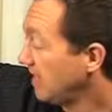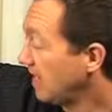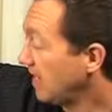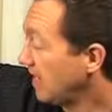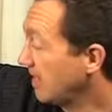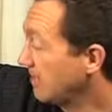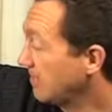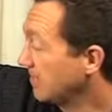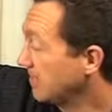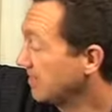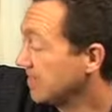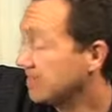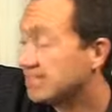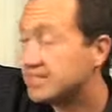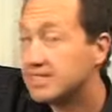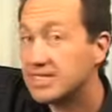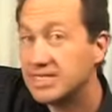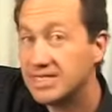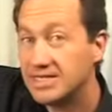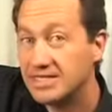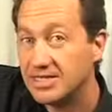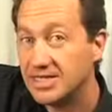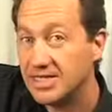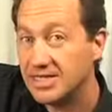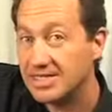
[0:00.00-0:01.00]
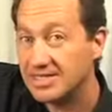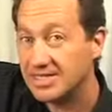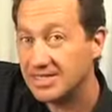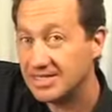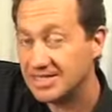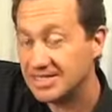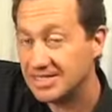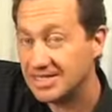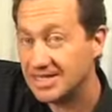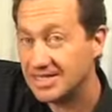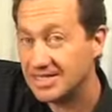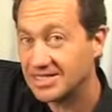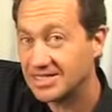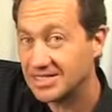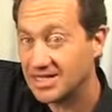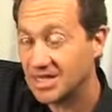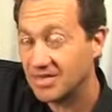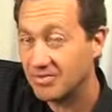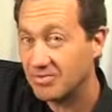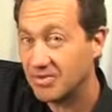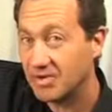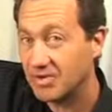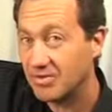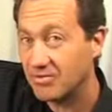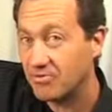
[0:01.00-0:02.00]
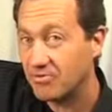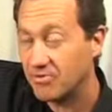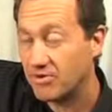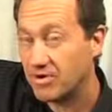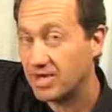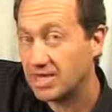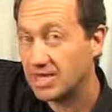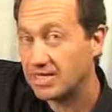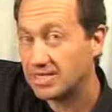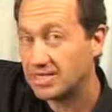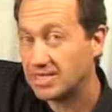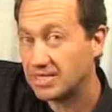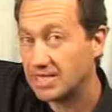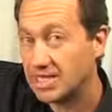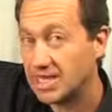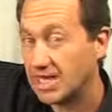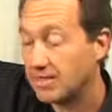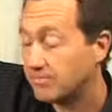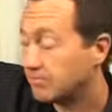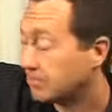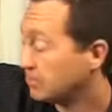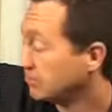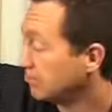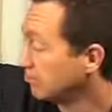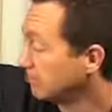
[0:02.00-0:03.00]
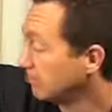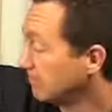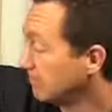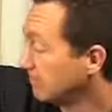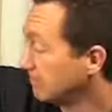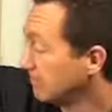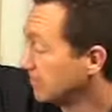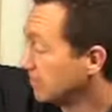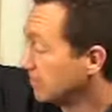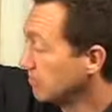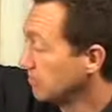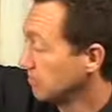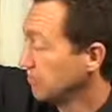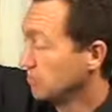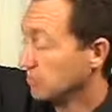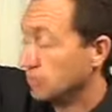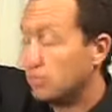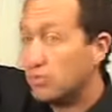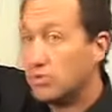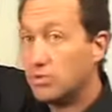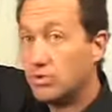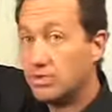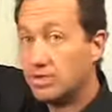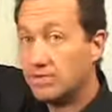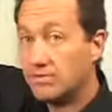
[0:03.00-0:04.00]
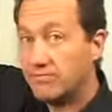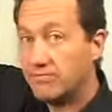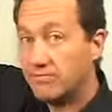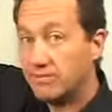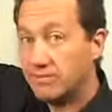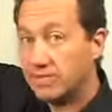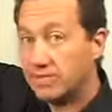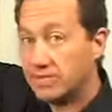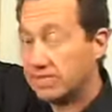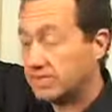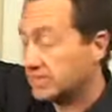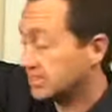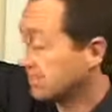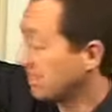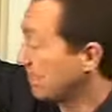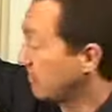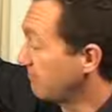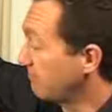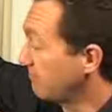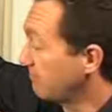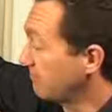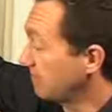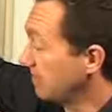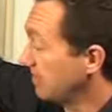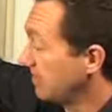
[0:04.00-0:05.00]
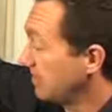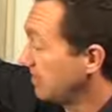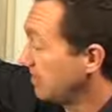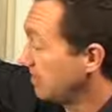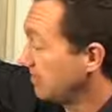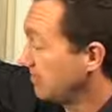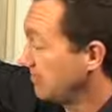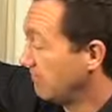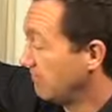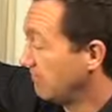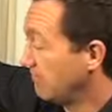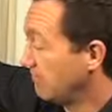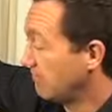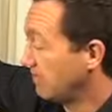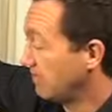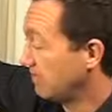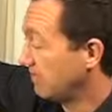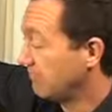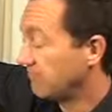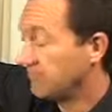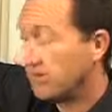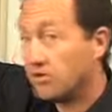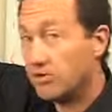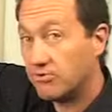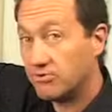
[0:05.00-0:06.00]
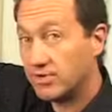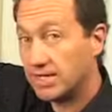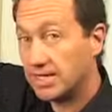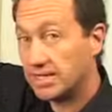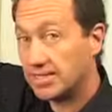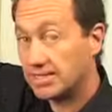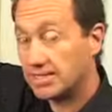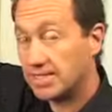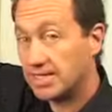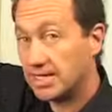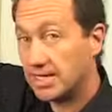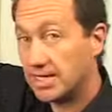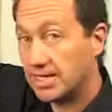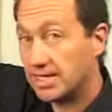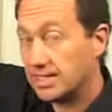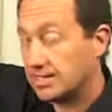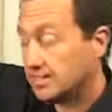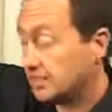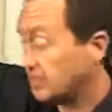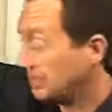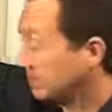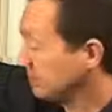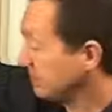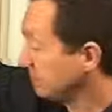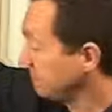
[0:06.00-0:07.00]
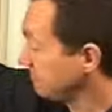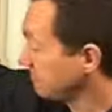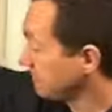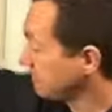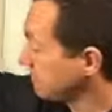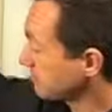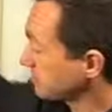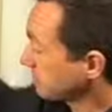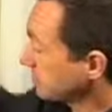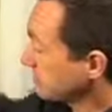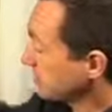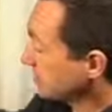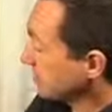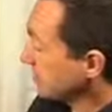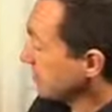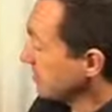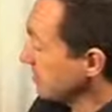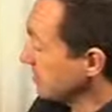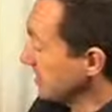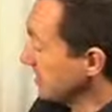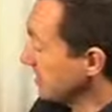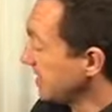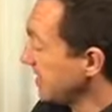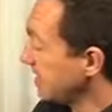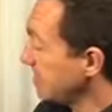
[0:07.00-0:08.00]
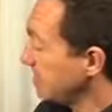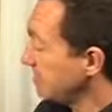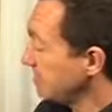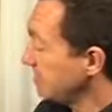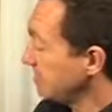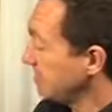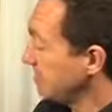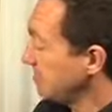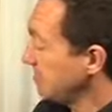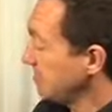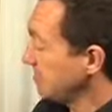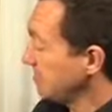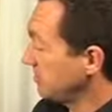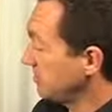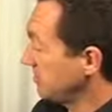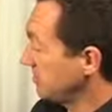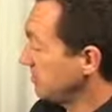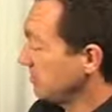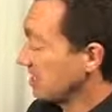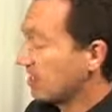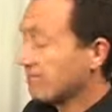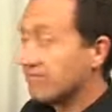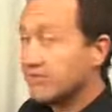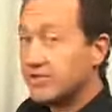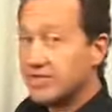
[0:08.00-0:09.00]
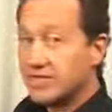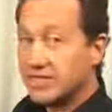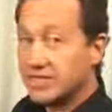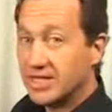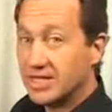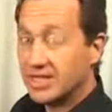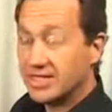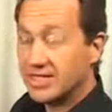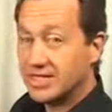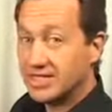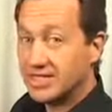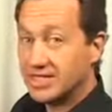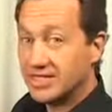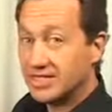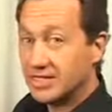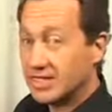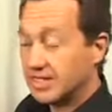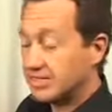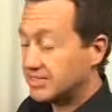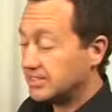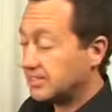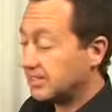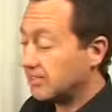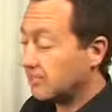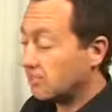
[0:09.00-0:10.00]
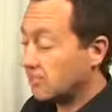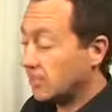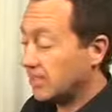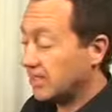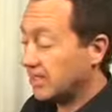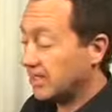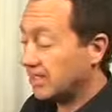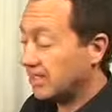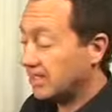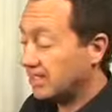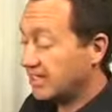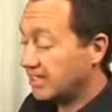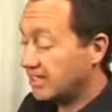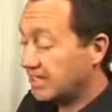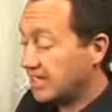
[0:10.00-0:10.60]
and the 1996 Nobel Prize in Chemistry was awarded for the discovery of the fullerenes, the cages. The nanotubes were discovered in 1991,